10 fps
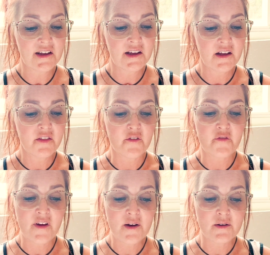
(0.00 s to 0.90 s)
The
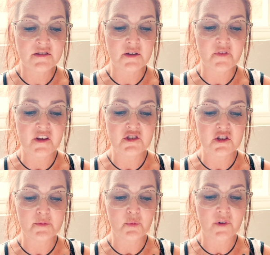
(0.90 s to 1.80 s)
pharaohs of Egypt
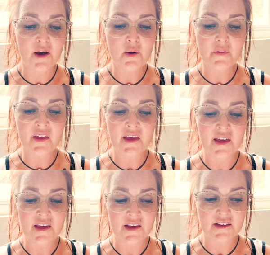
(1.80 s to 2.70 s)
were not only
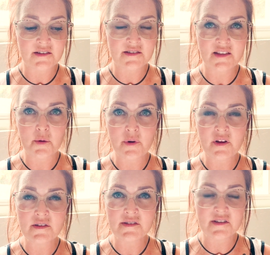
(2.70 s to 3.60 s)
kings, they were
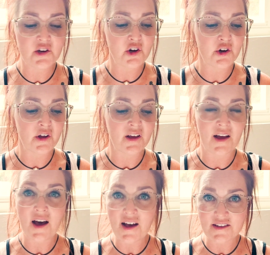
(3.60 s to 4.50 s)
considered
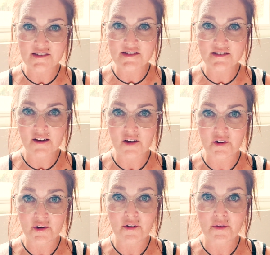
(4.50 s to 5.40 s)
gods on
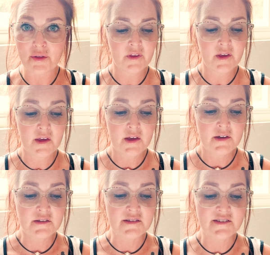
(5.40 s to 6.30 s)
earth. To
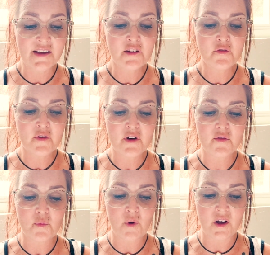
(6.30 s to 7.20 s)
stand in front of
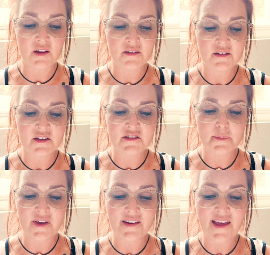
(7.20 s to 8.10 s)
one and demand
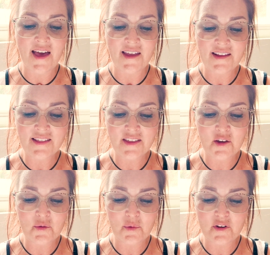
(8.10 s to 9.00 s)
anything
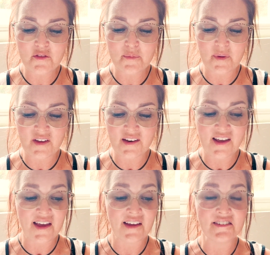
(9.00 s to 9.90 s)
would have been
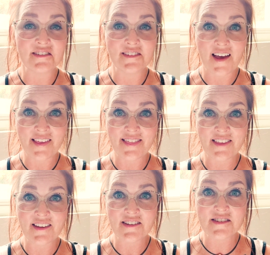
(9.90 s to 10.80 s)
a death
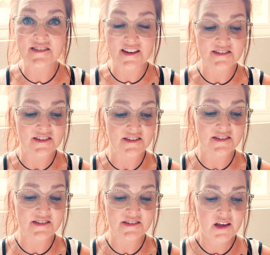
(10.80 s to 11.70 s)

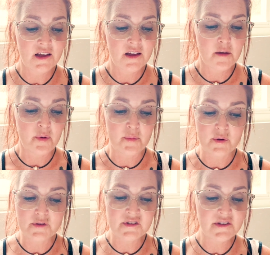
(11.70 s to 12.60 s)
sentence. But
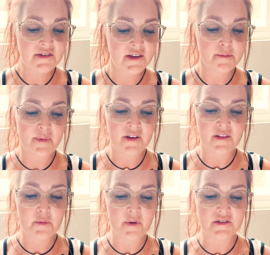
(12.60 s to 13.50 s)
Moses had been in the
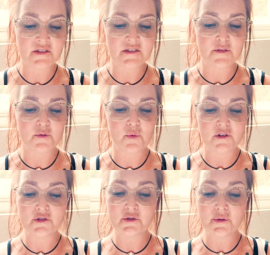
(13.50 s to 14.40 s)
presence of the one
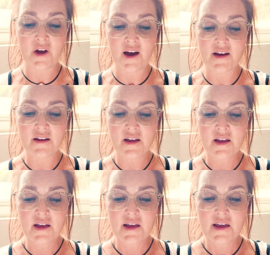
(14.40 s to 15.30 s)
true God.
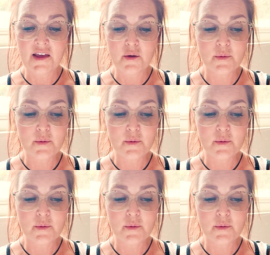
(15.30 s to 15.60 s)
He was